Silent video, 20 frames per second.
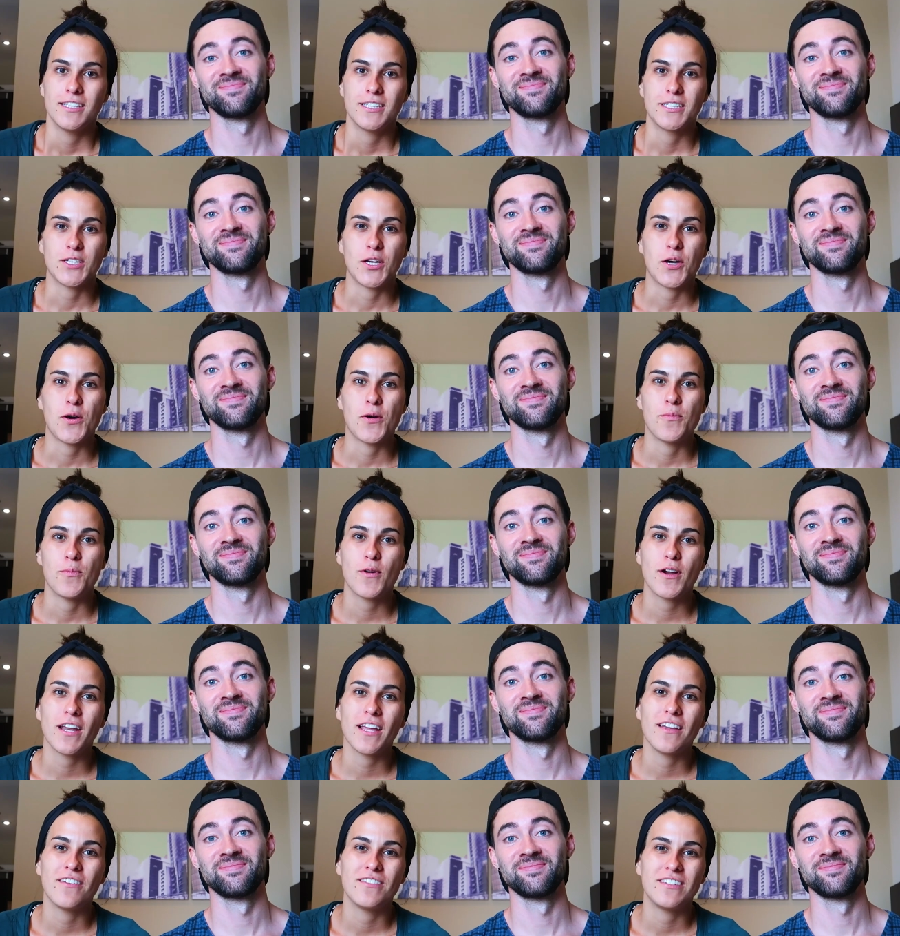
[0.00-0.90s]
Speaker 1: So
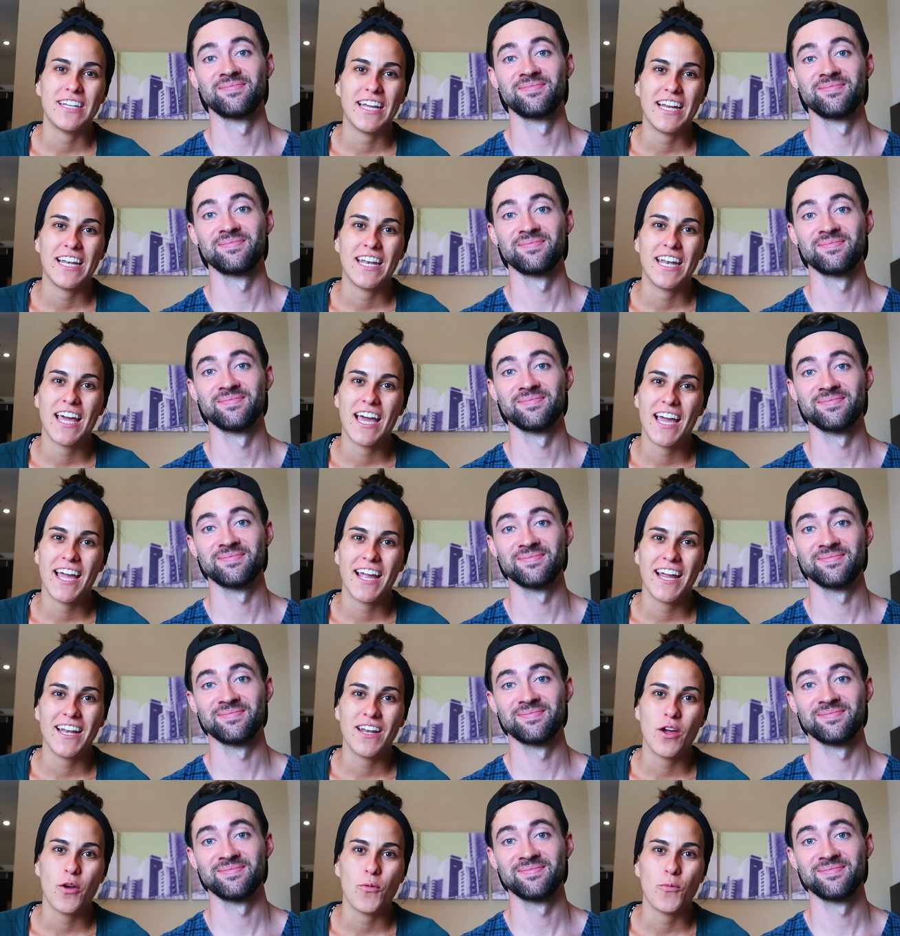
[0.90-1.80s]
morning of day
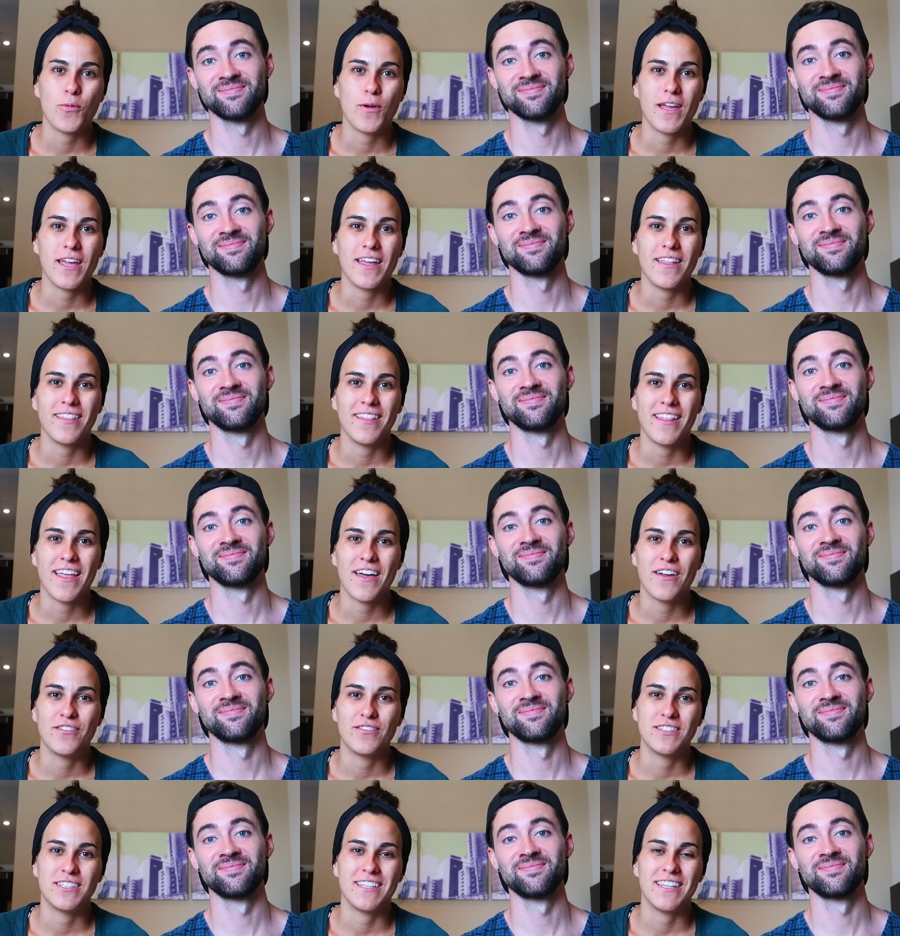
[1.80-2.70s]
nine, we
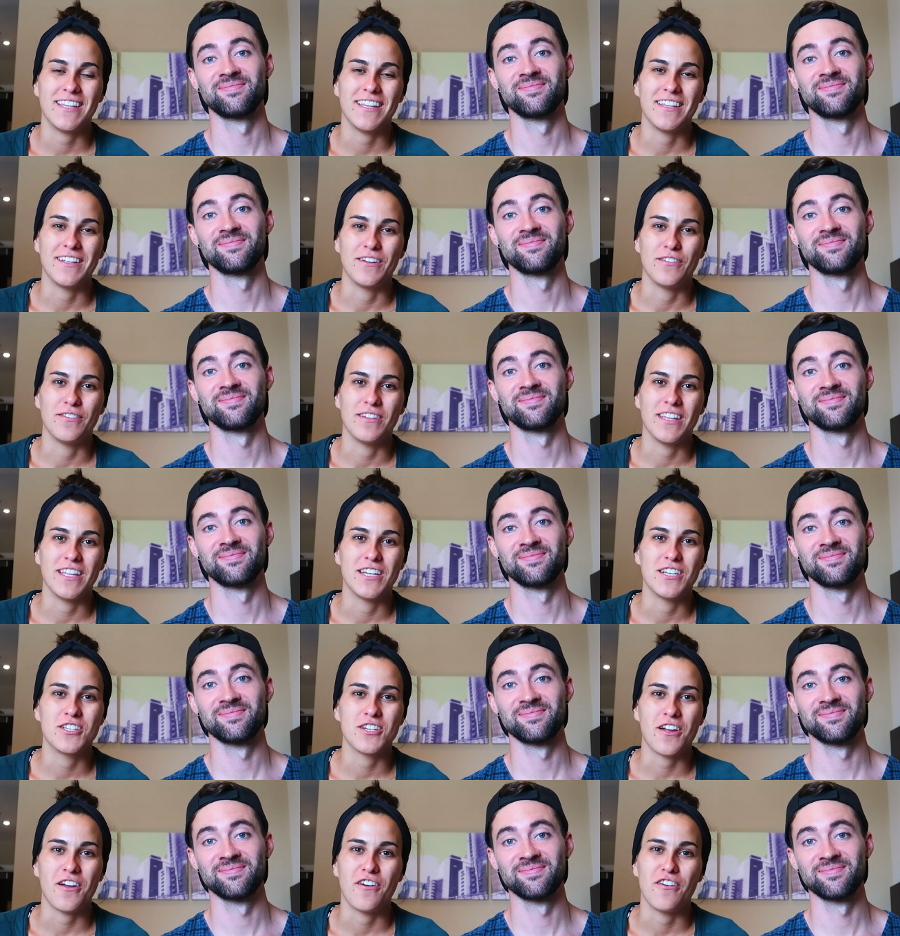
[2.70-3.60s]
left the little
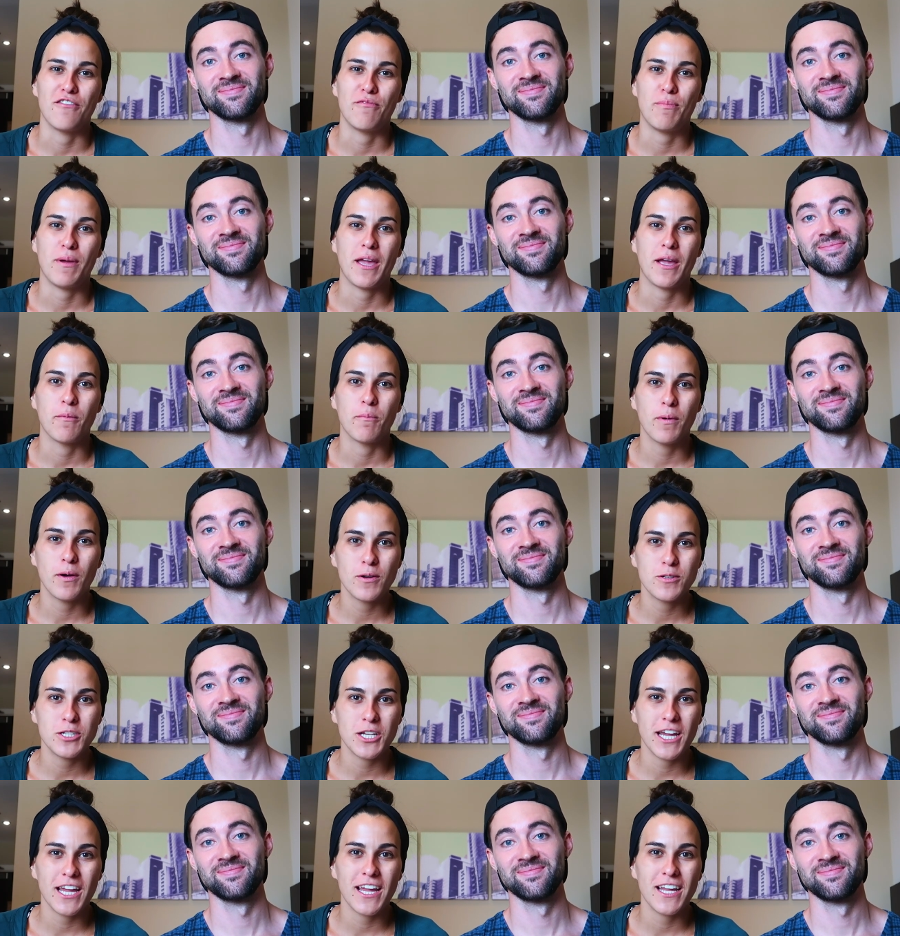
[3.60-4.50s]
village of
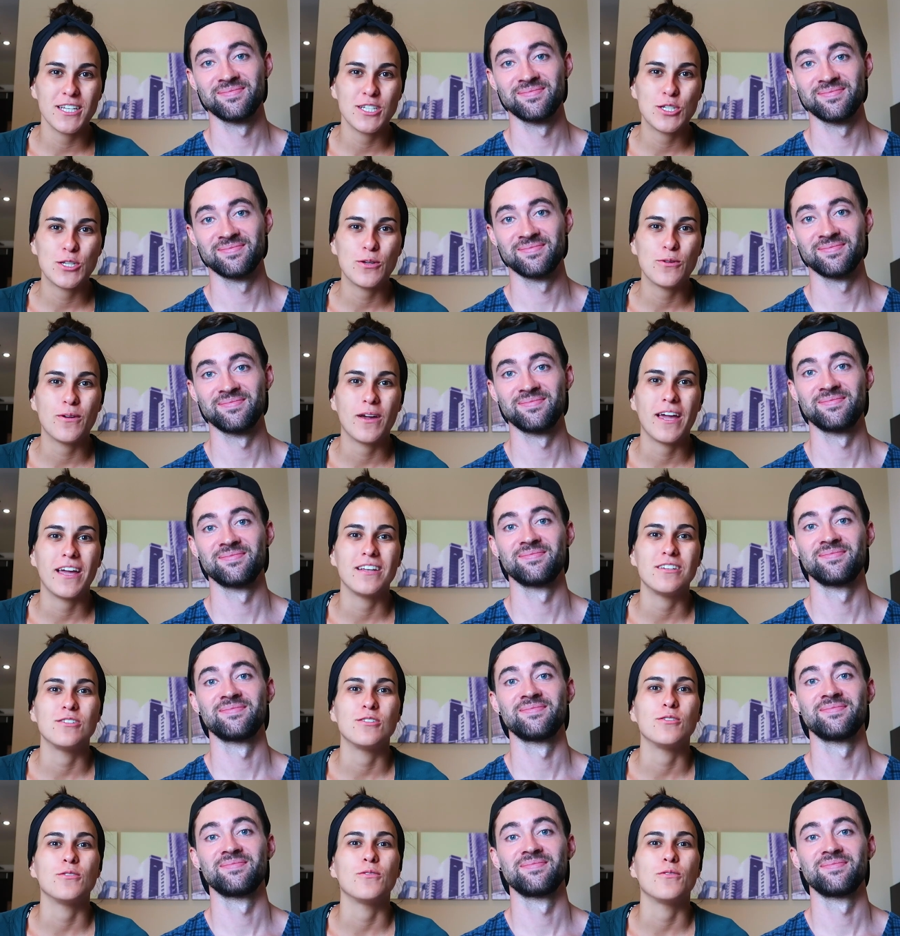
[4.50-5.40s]
Pangboche to
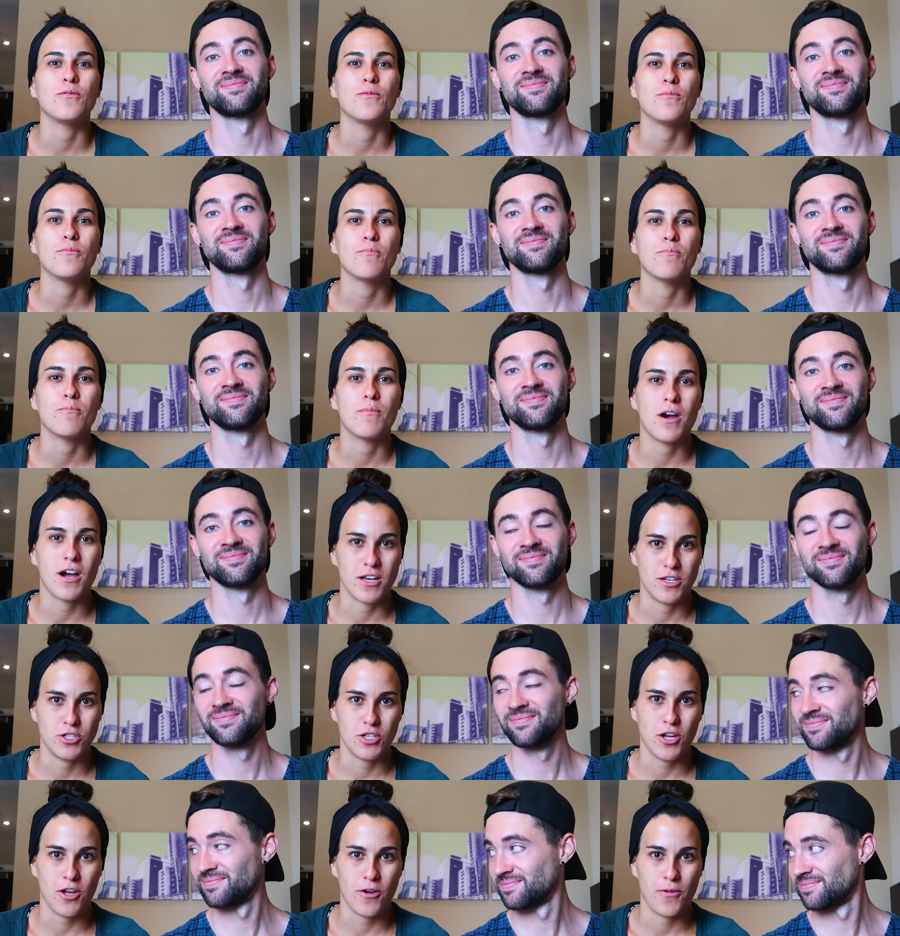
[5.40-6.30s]
head to
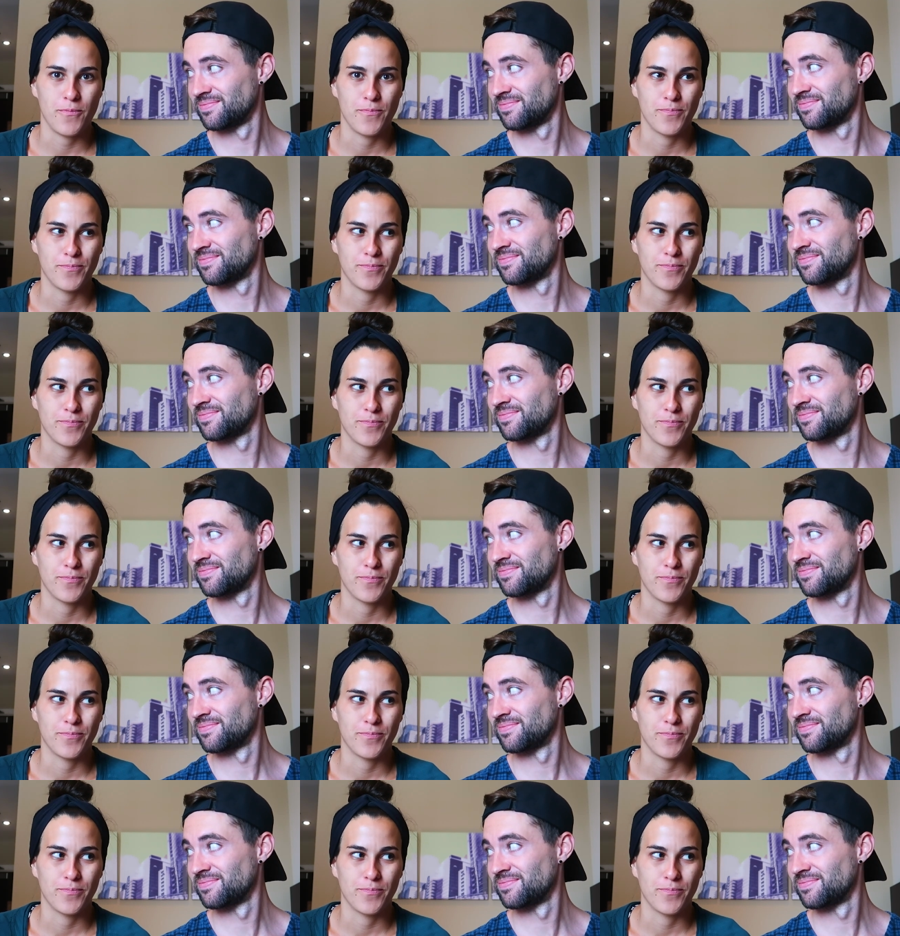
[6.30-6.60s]
Monjo.